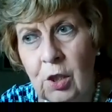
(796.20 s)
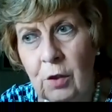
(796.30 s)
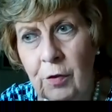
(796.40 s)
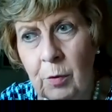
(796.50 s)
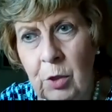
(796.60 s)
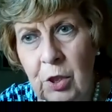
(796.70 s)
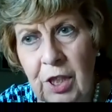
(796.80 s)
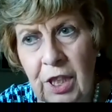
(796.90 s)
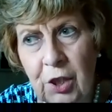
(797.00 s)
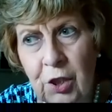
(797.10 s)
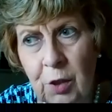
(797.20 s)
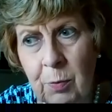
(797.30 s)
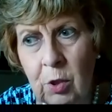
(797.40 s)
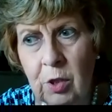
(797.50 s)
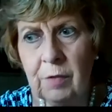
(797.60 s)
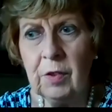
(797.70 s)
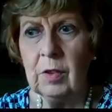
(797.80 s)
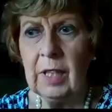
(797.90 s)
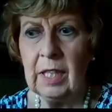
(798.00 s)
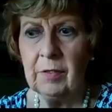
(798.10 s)
So from your teacher's point of view,
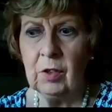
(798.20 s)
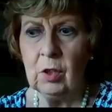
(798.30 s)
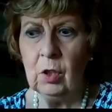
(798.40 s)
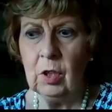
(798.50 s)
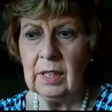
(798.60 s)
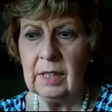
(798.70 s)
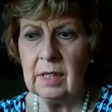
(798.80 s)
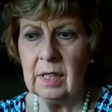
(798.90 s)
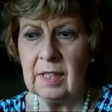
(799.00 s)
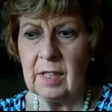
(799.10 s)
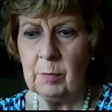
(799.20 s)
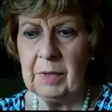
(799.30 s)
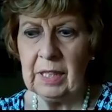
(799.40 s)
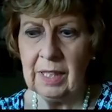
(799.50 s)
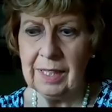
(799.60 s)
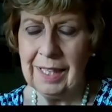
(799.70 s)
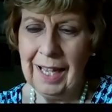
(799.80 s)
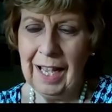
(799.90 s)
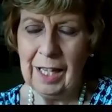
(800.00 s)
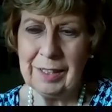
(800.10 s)
then, if you look at, at something like,
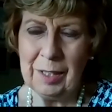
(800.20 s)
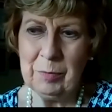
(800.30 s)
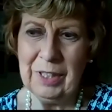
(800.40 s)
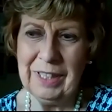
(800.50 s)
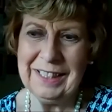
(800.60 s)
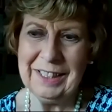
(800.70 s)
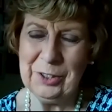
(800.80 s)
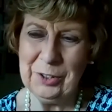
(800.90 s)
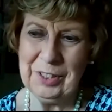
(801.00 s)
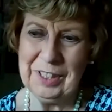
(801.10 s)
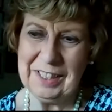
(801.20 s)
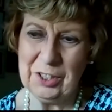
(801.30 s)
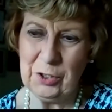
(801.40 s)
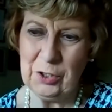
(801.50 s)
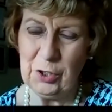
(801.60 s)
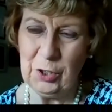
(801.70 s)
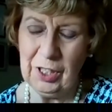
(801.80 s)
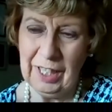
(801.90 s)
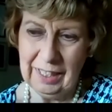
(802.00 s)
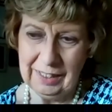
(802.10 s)
I, I'm really curious that you took
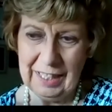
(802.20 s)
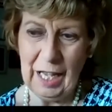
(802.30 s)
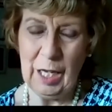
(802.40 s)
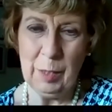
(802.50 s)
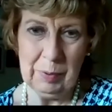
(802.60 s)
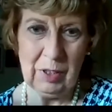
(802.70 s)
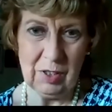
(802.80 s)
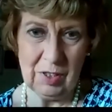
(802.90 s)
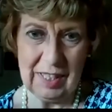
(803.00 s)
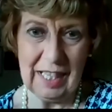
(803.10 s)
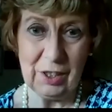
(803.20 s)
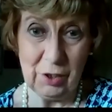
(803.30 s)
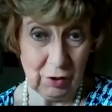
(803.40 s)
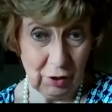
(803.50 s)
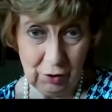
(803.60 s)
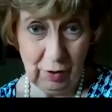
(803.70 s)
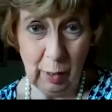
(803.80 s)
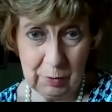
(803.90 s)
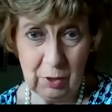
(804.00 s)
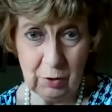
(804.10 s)
the A plus standard that you're
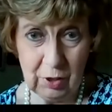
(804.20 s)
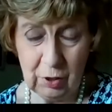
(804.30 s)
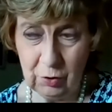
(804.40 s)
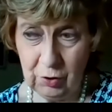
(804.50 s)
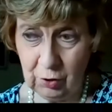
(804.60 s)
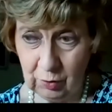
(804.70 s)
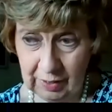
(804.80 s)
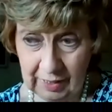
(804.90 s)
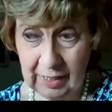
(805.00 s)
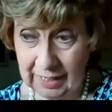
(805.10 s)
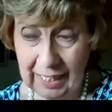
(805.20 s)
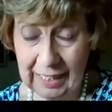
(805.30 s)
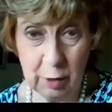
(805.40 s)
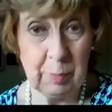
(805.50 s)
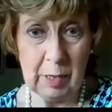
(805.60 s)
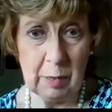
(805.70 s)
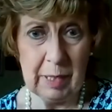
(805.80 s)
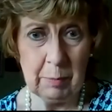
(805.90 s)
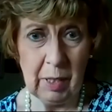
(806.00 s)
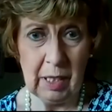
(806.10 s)
absolutely used to and said it has to be a
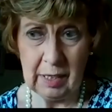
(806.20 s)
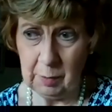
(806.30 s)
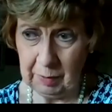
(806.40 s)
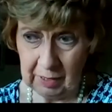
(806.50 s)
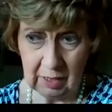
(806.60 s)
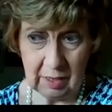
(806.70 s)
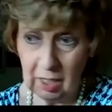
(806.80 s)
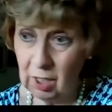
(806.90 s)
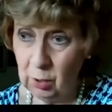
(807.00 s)
B minus because